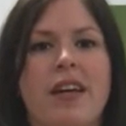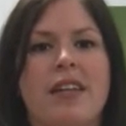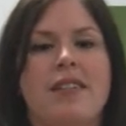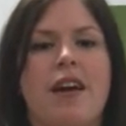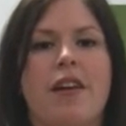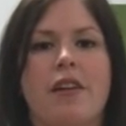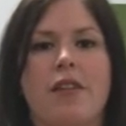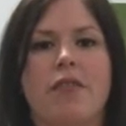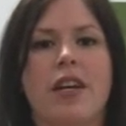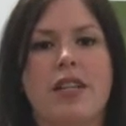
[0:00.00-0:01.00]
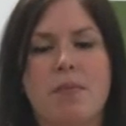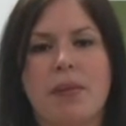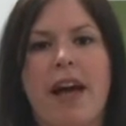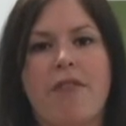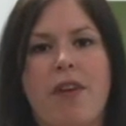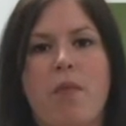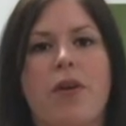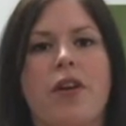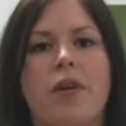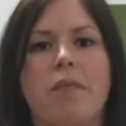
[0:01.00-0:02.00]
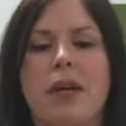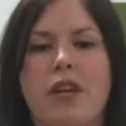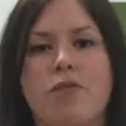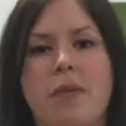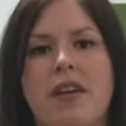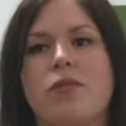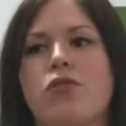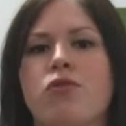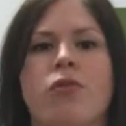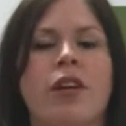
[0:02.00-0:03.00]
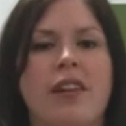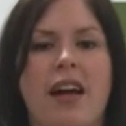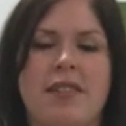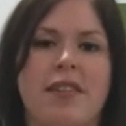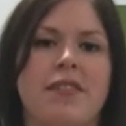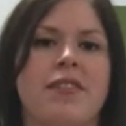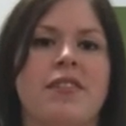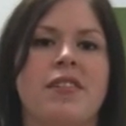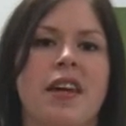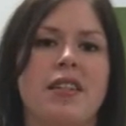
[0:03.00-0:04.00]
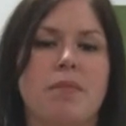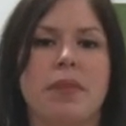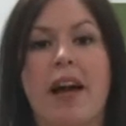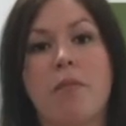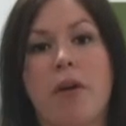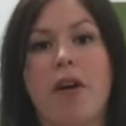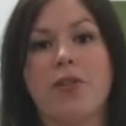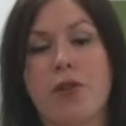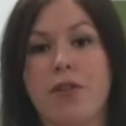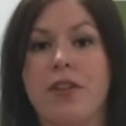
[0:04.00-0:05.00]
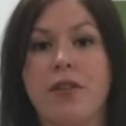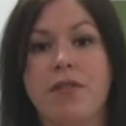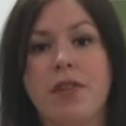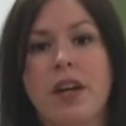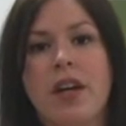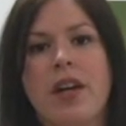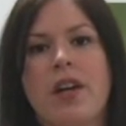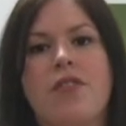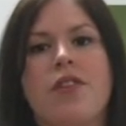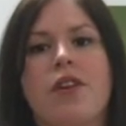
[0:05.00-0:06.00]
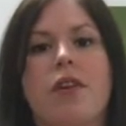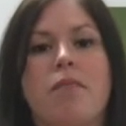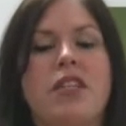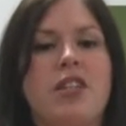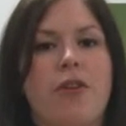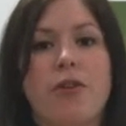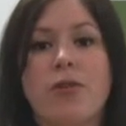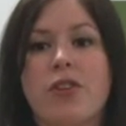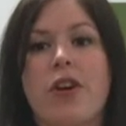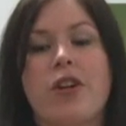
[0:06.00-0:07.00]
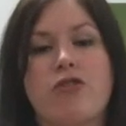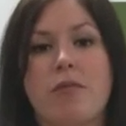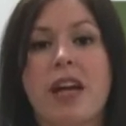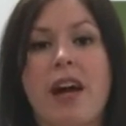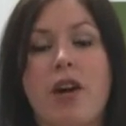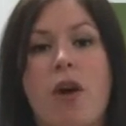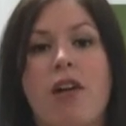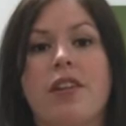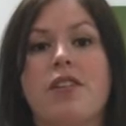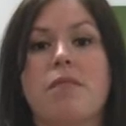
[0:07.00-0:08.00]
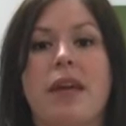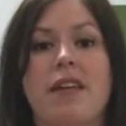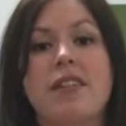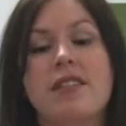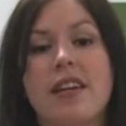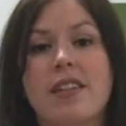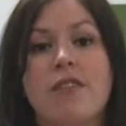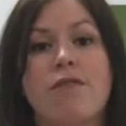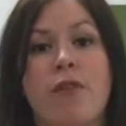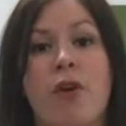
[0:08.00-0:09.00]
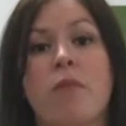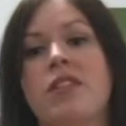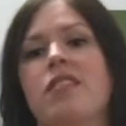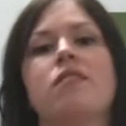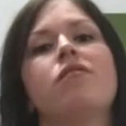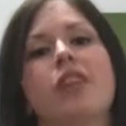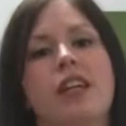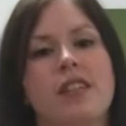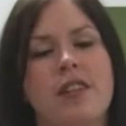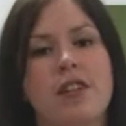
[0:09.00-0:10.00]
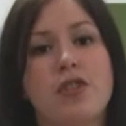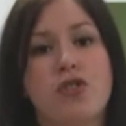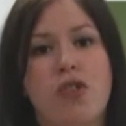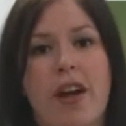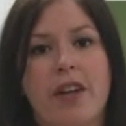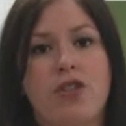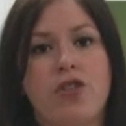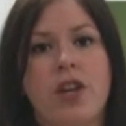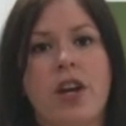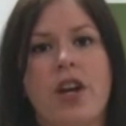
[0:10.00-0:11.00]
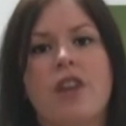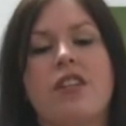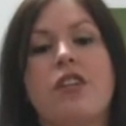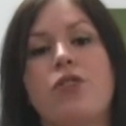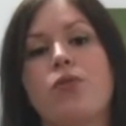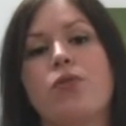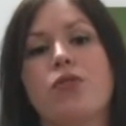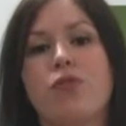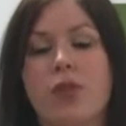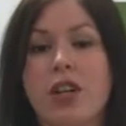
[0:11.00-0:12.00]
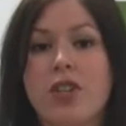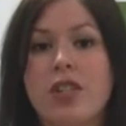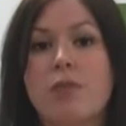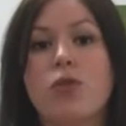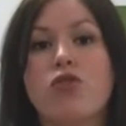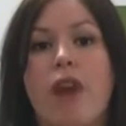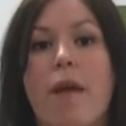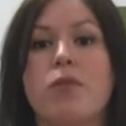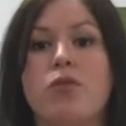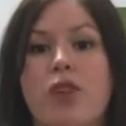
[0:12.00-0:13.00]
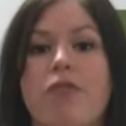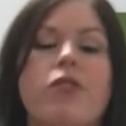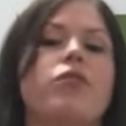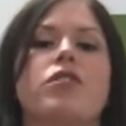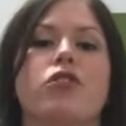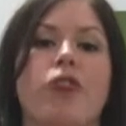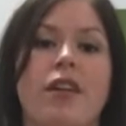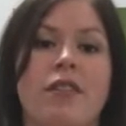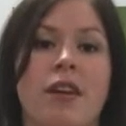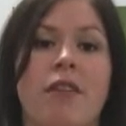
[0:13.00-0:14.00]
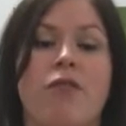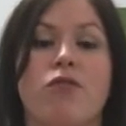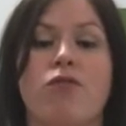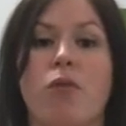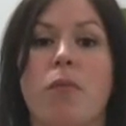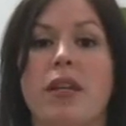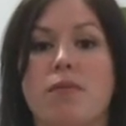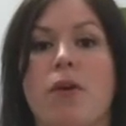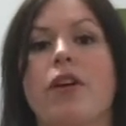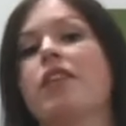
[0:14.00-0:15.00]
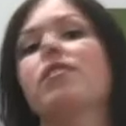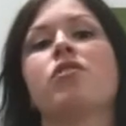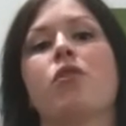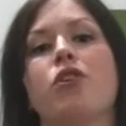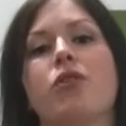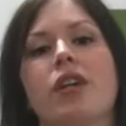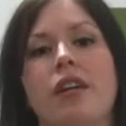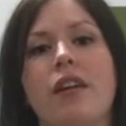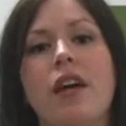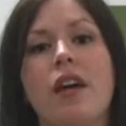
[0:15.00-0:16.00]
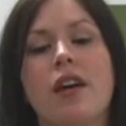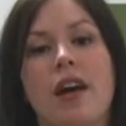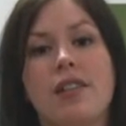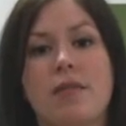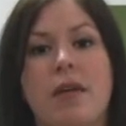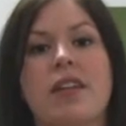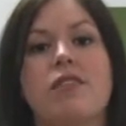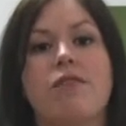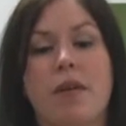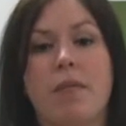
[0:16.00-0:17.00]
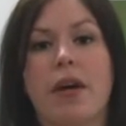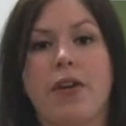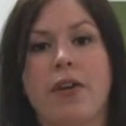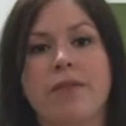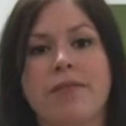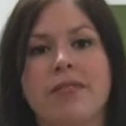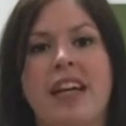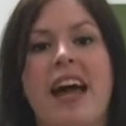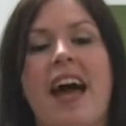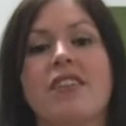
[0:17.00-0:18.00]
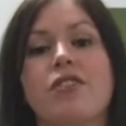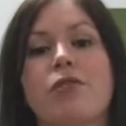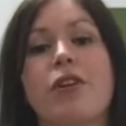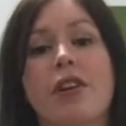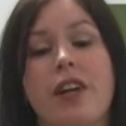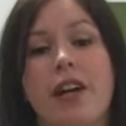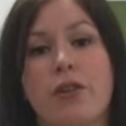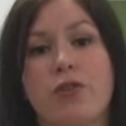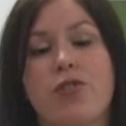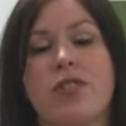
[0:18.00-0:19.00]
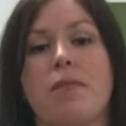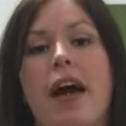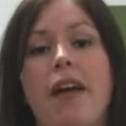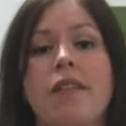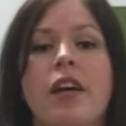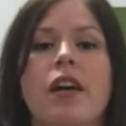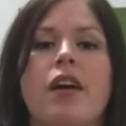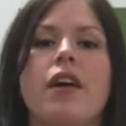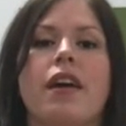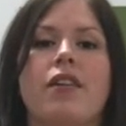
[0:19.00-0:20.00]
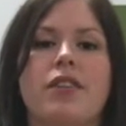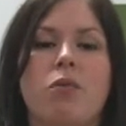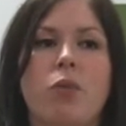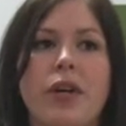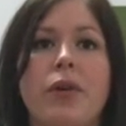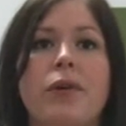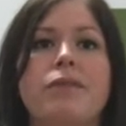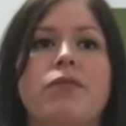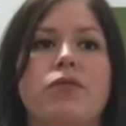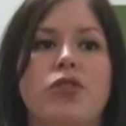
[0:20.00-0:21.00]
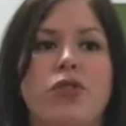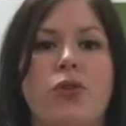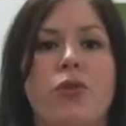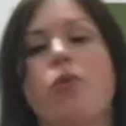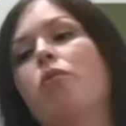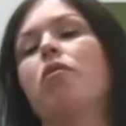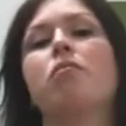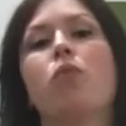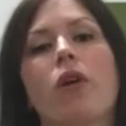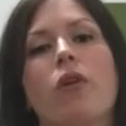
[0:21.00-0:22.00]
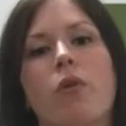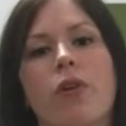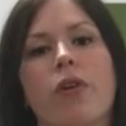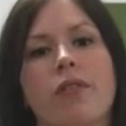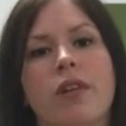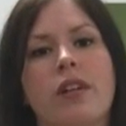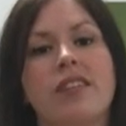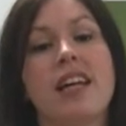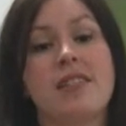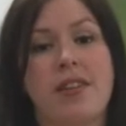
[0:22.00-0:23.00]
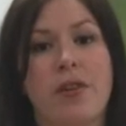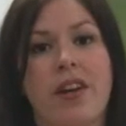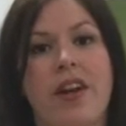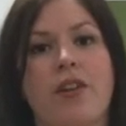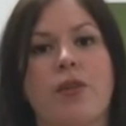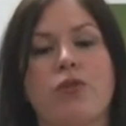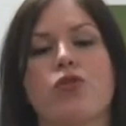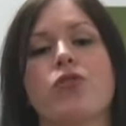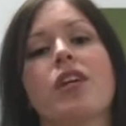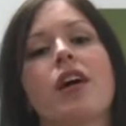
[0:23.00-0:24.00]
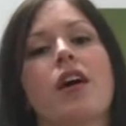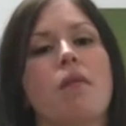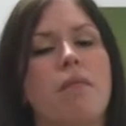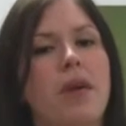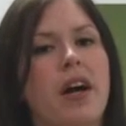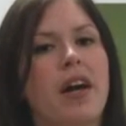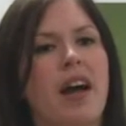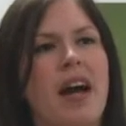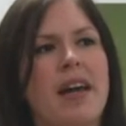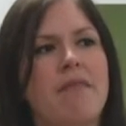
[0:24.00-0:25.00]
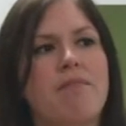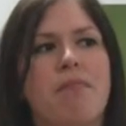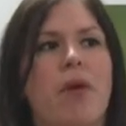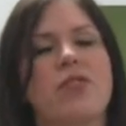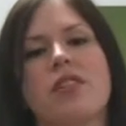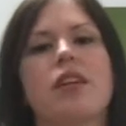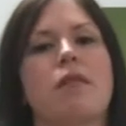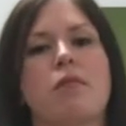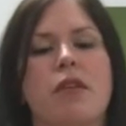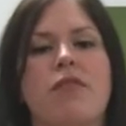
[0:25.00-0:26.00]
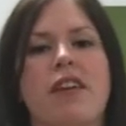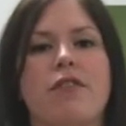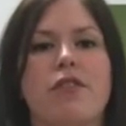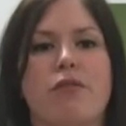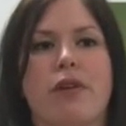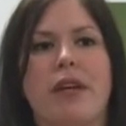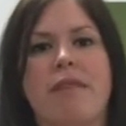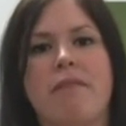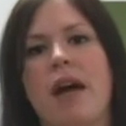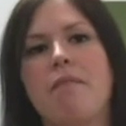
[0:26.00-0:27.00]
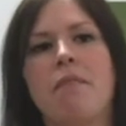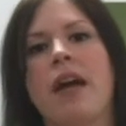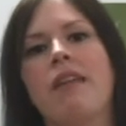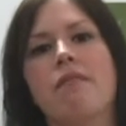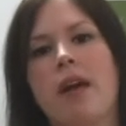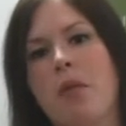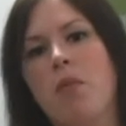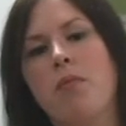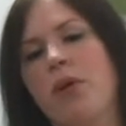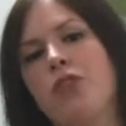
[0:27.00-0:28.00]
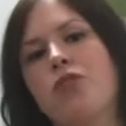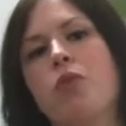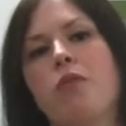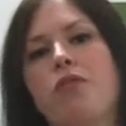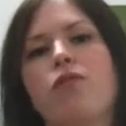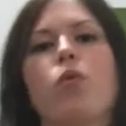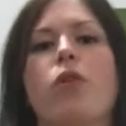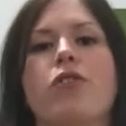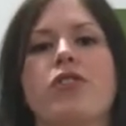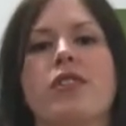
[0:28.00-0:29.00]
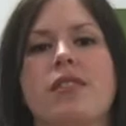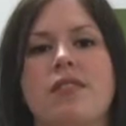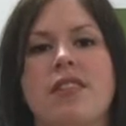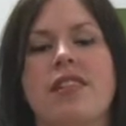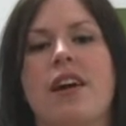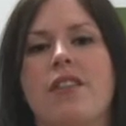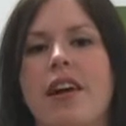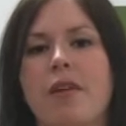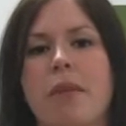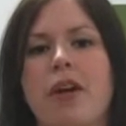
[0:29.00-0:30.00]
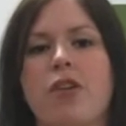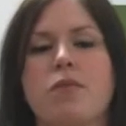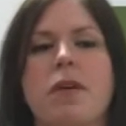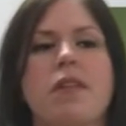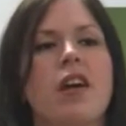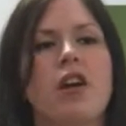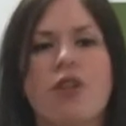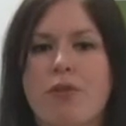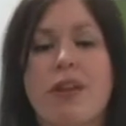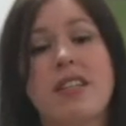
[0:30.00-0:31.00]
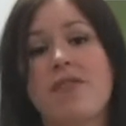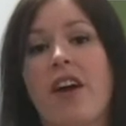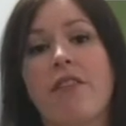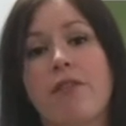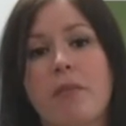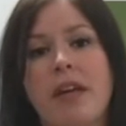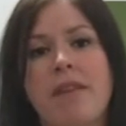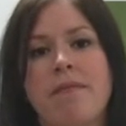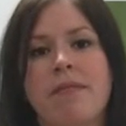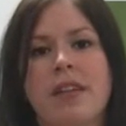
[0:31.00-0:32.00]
It's got a nice black fabric on a beige base, which is really classic. This is a nice black bra alternative. The materials are extremely high quality. The band is nice and firm. It doesn't feel like it's gonna stretch. They use fully adjustable straps, which I feel is a great thing for the full bust market, so you can customize the fit better. It has three hook and eye closures in the back. Now they will do more or less hook and eye closures, but I personally am a big fan of the three. I might at one point do one with four just to see how that compares, but three is fine for me.